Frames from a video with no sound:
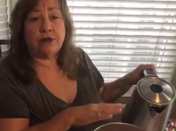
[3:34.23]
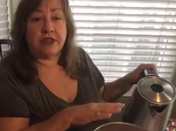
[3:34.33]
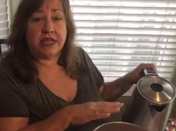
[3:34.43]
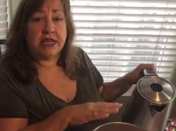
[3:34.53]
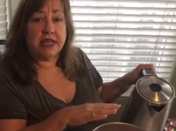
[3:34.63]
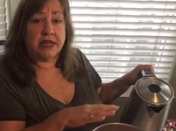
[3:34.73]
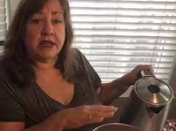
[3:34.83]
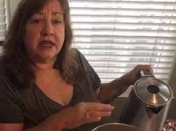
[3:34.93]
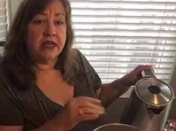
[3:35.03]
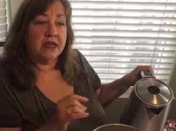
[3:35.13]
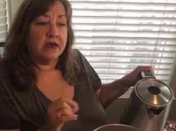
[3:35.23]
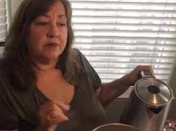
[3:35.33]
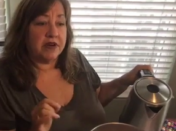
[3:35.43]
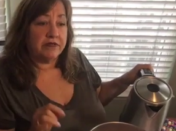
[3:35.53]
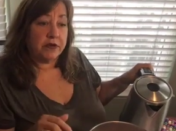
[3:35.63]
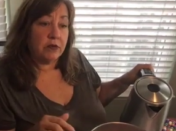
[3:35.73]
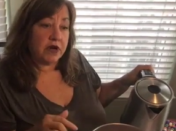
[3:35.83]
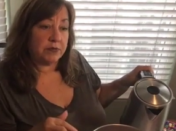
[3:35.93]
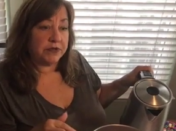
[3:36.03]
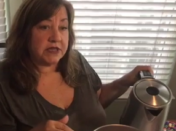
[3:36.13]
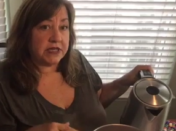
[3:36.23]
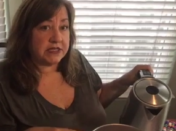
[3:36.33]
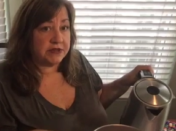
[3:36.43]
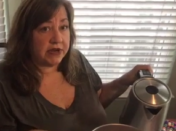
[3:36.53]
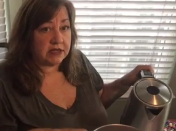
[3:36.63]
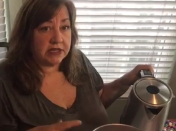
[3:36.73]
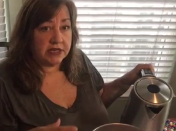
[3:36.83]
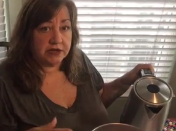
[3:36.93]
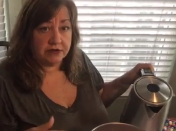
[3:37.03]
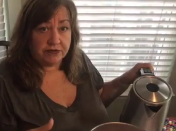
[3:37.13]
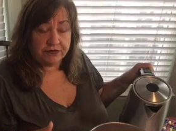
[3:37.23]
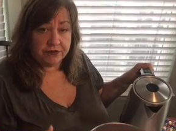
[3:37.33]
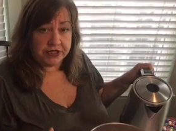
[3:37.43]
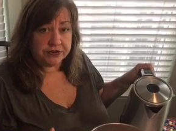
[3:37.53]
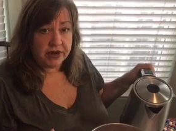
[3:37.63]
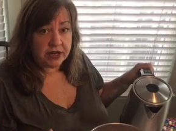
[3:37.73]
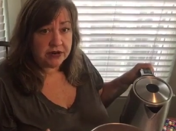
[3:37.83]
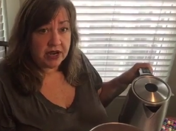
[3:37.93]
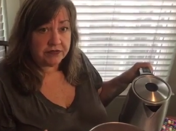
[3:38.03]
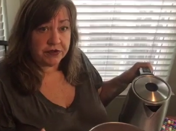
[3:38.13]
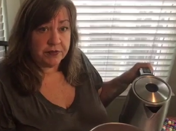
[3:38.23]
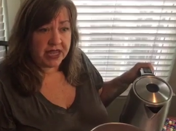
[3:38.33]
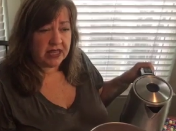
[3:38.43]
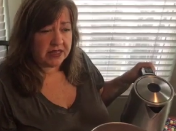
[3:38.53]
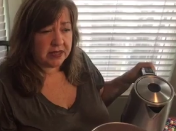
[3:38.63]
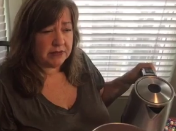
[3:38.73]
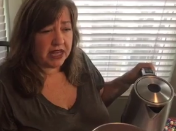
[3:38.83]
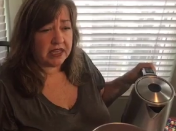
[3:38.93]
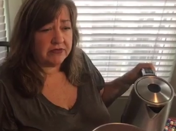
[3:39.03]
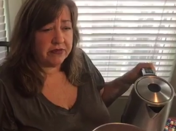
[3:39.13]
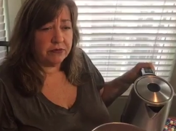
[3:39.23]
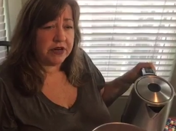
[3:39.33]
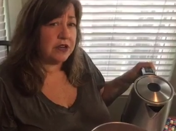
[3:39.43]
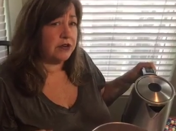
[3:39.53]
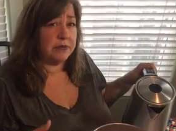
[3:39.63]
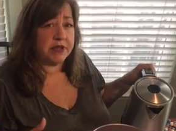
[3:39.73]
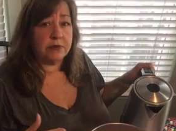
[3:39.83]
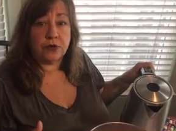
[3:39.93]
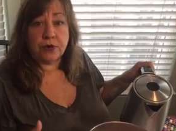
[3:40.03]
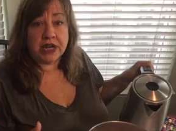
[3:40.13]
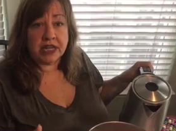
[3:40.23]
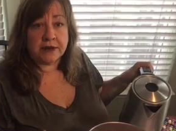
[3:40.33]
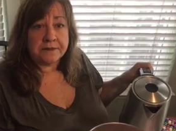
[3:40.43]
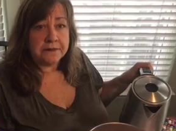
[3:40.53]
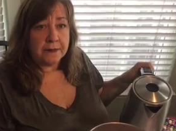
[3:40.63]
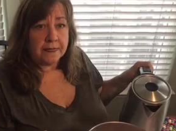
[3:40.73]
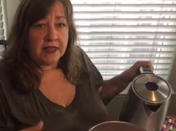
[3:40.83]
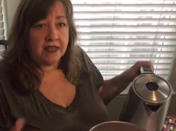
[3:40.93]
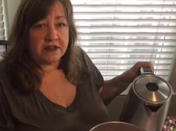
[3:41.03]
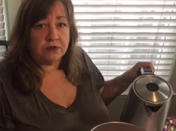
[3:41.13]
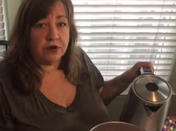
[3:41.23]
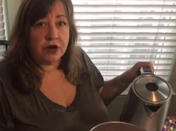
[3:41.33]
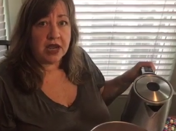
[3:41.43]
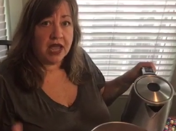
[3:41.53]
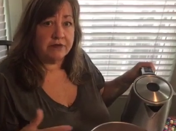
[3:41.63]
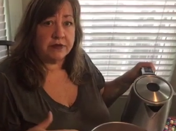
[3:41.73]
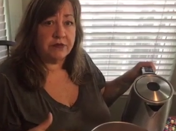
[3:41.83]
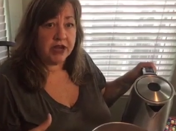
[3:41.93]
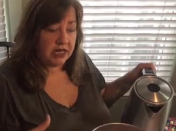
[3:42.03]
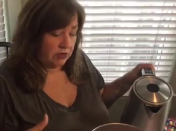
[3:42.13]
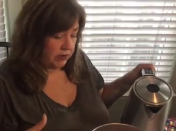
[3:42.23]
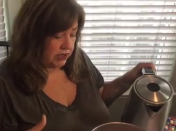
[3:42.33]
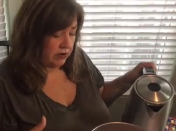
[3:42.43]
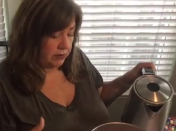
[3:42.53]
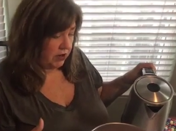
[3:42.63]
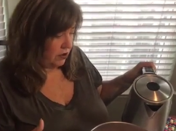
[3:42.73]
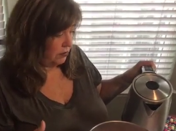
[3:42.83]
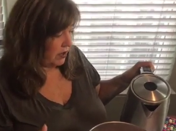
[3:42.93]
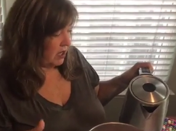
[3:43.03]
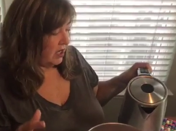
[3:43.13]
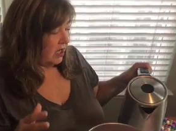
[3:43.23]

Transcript: whole thing in. But if you want to put these directly in your refrigerator after making them, like if you want to do them in the morning, head to work, have them ready when you come home,